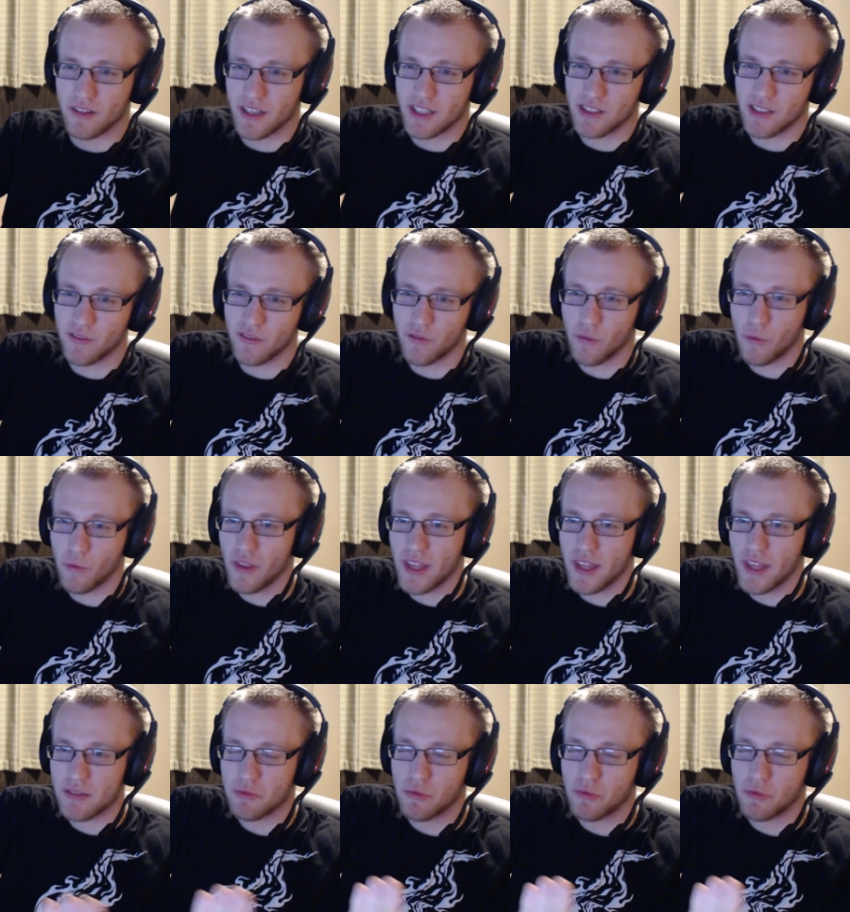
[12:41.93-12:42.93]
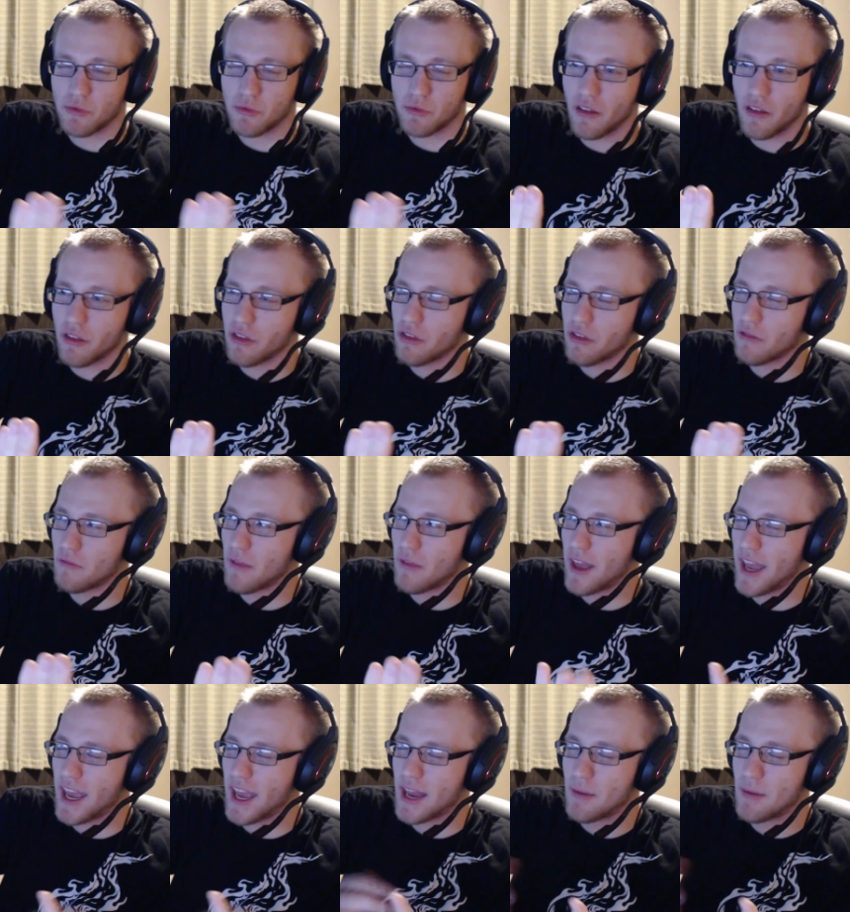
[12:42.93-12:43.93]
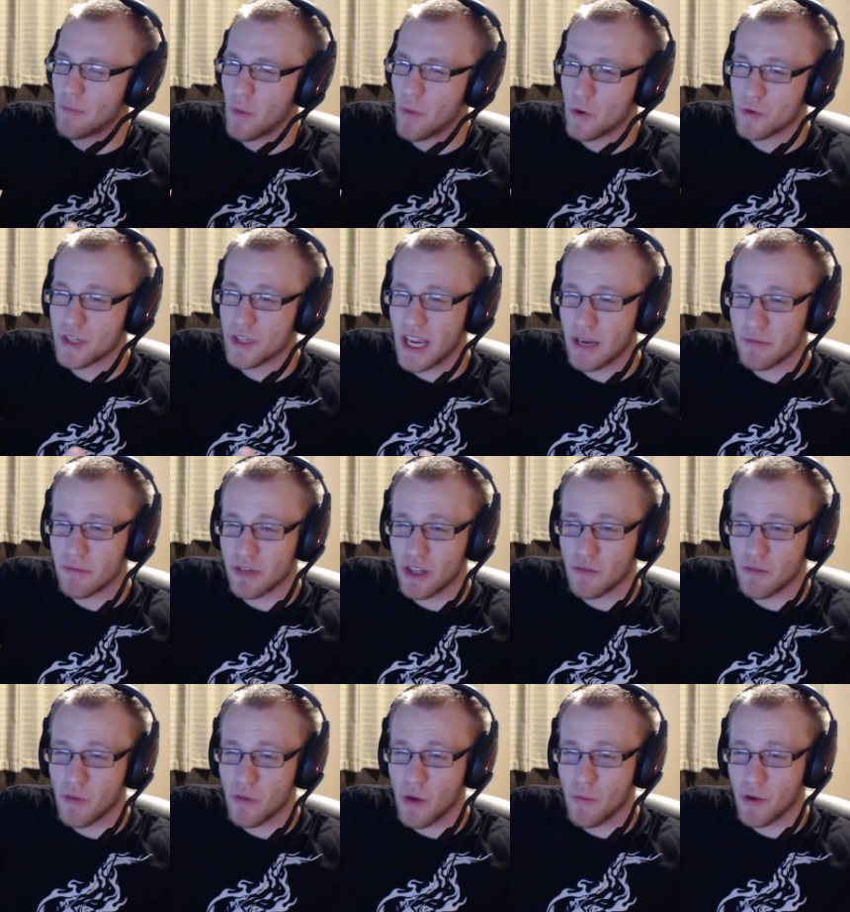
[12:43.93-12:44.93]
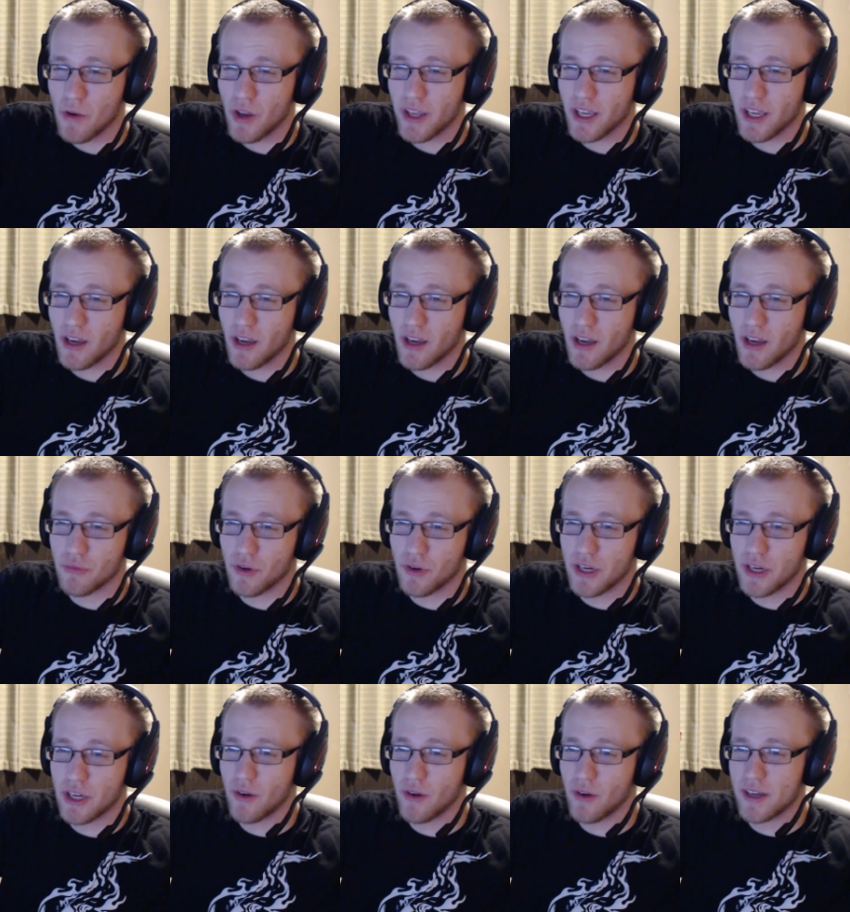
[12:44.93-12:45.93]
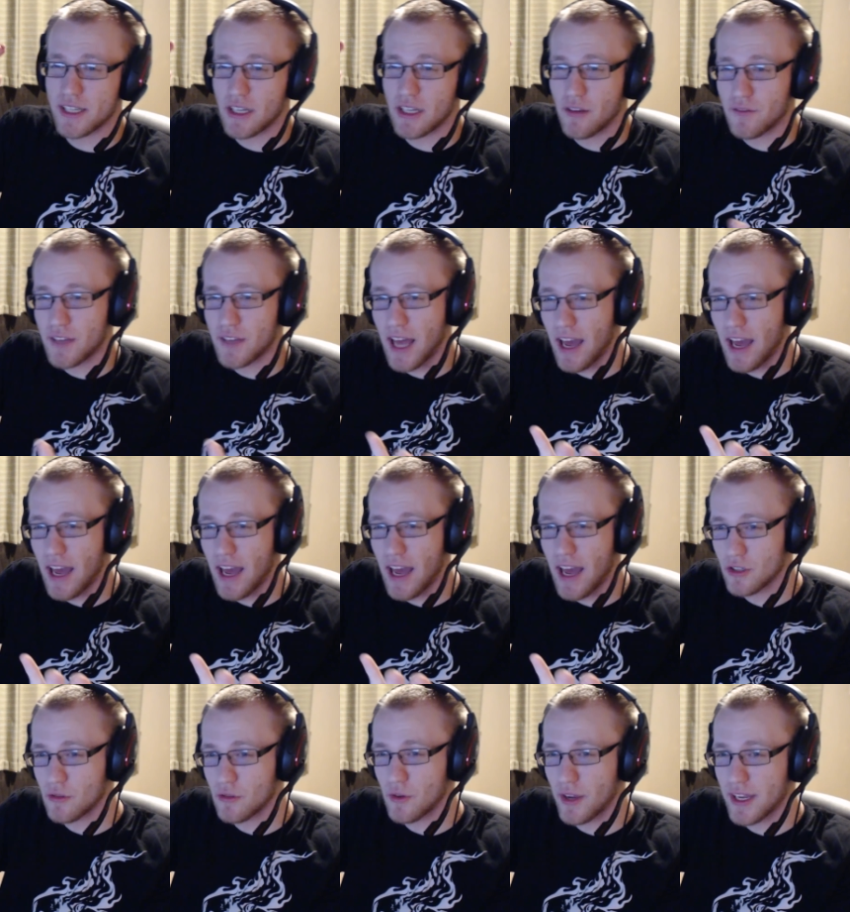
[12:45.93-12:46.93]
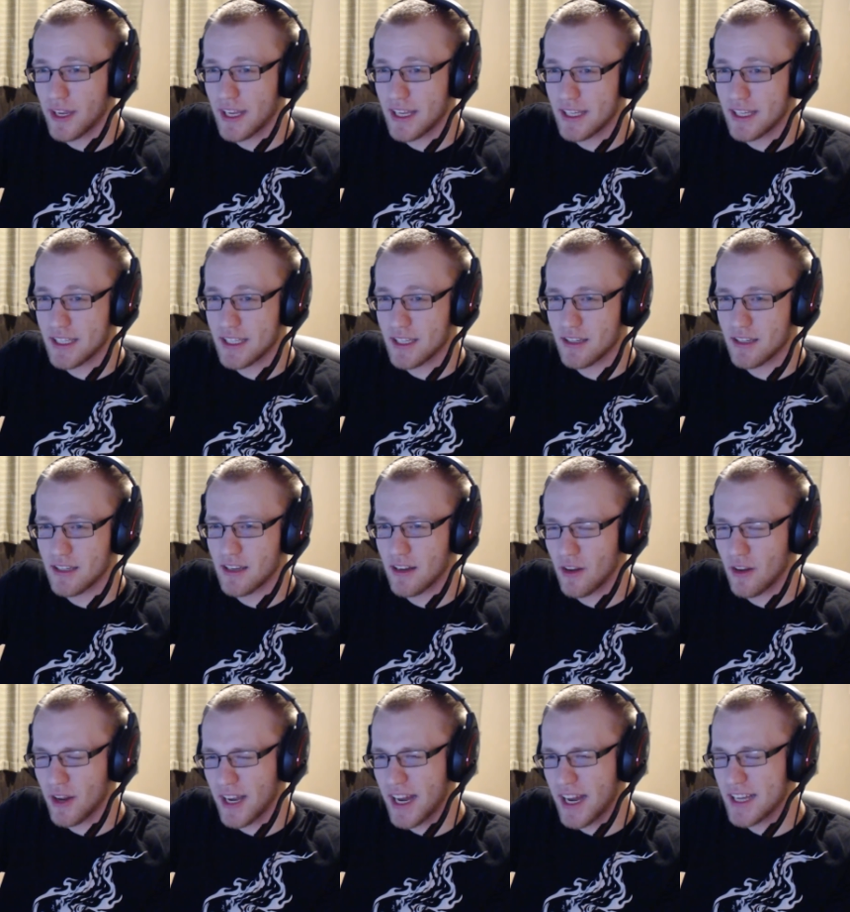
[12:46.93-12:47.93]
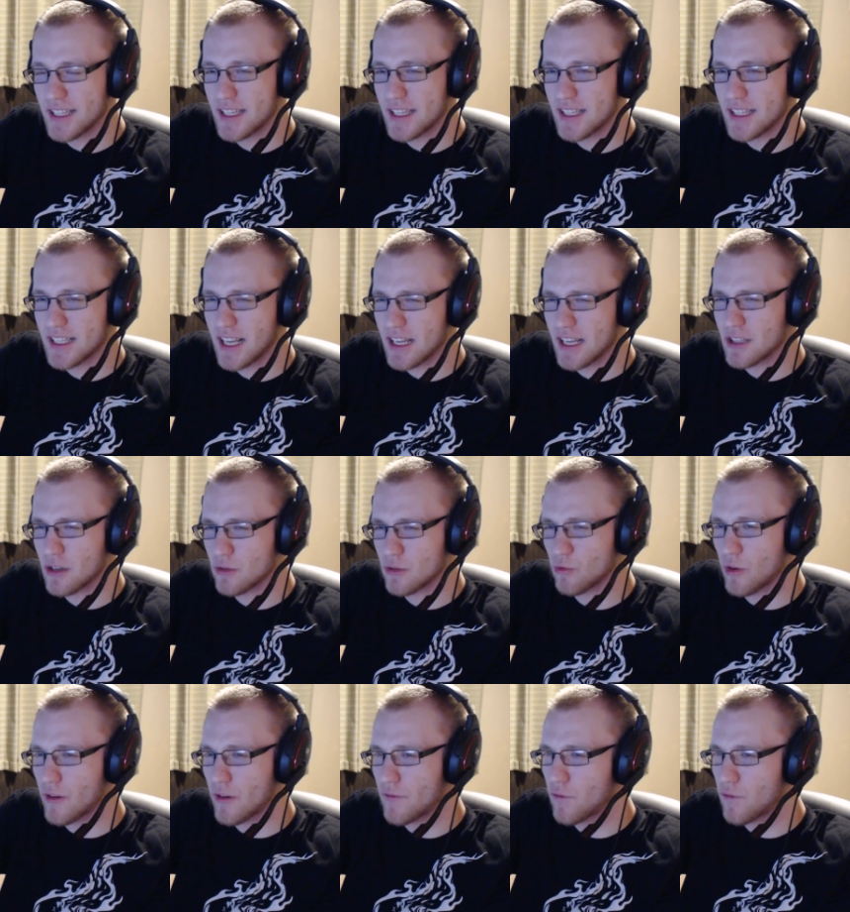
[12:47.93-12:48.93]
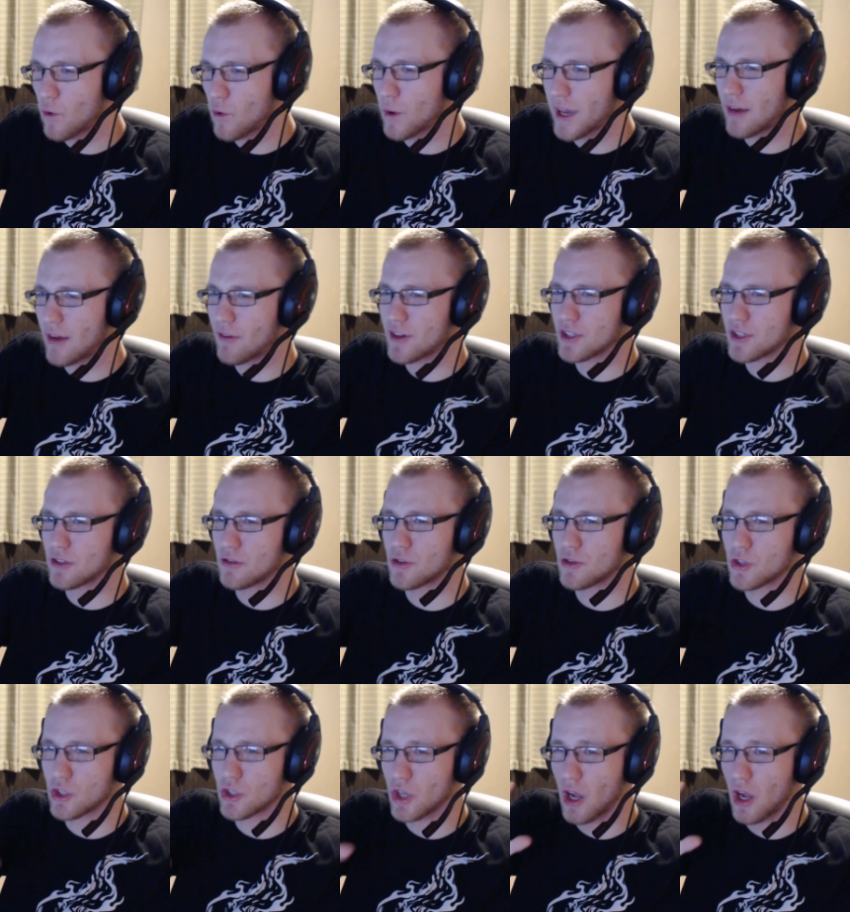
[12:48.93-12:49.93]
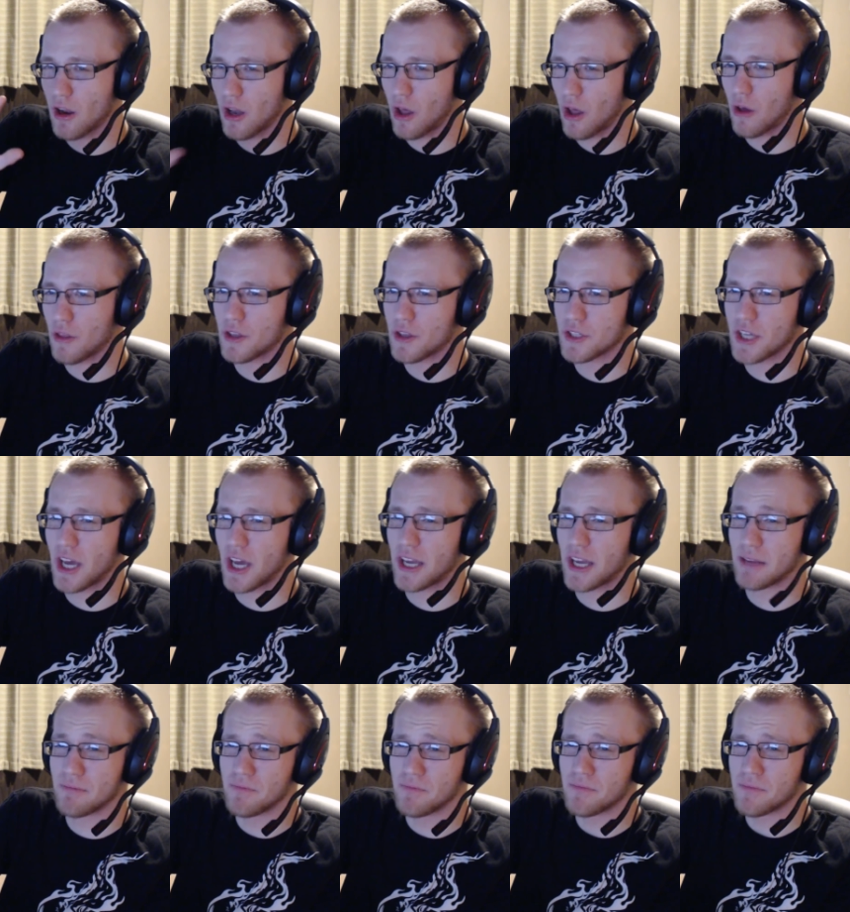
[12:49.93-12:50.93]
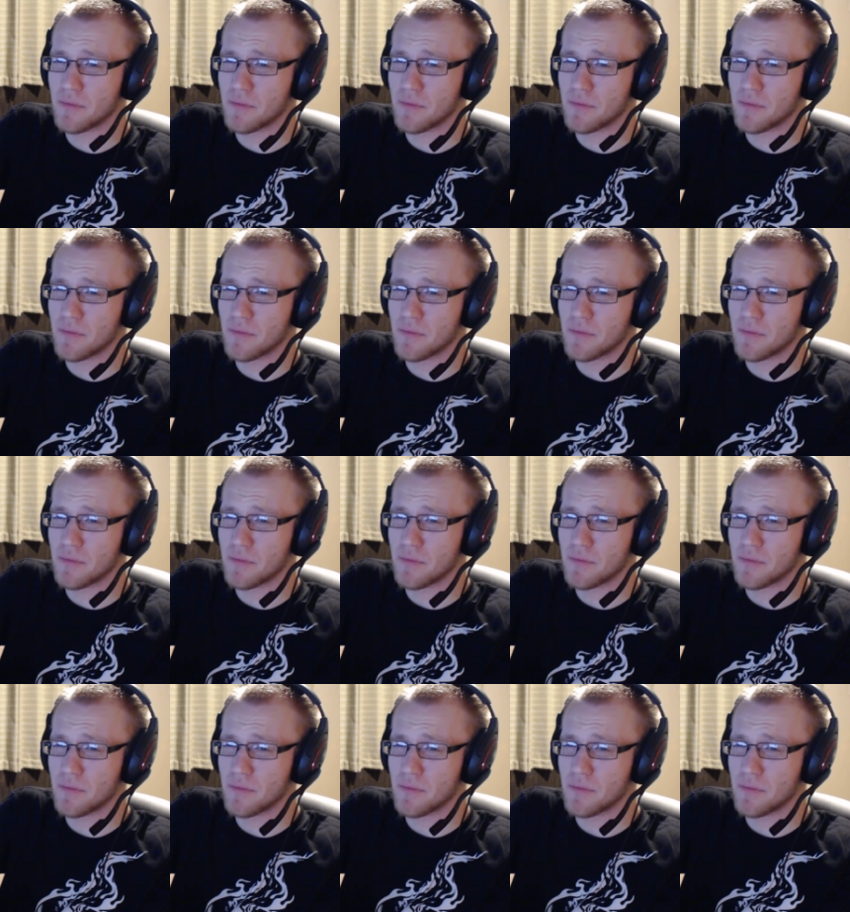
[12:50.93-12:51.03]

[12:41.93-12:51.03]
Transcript: And for what that's worth, in most games at the moment, like I'm pretty crazy enough to have two 980s unless I was running 4K resolution a lot of the time